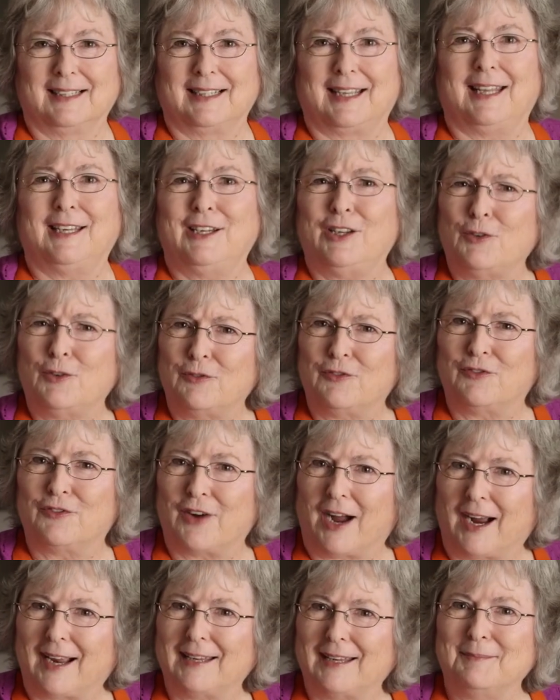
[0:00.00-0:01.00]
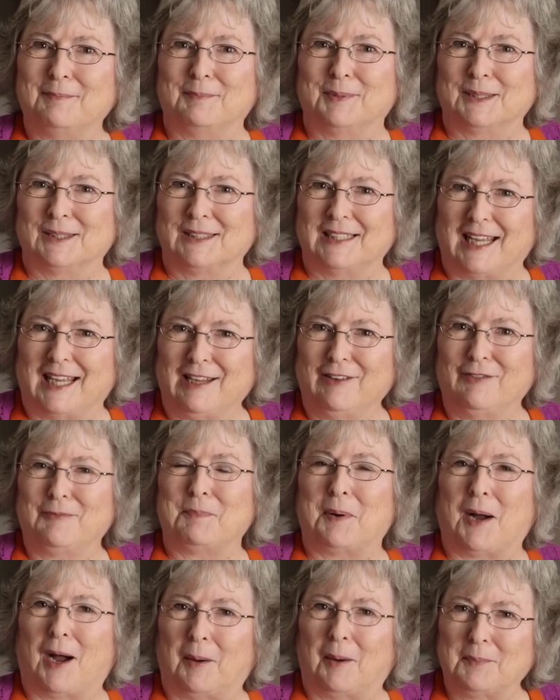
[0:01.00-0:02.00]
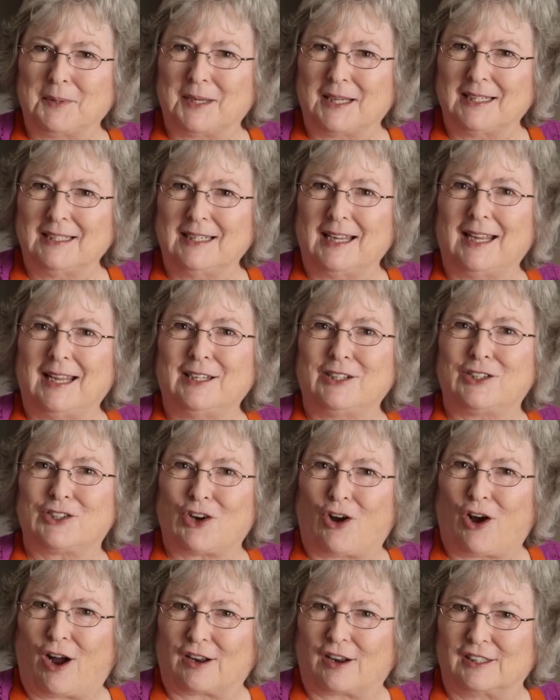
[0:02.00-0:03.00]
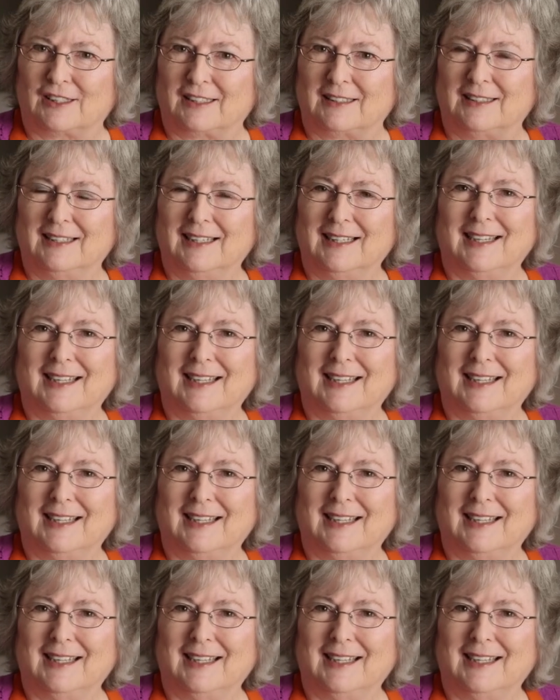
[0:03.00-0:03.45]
Can you fucking believe pumpkin and chocolate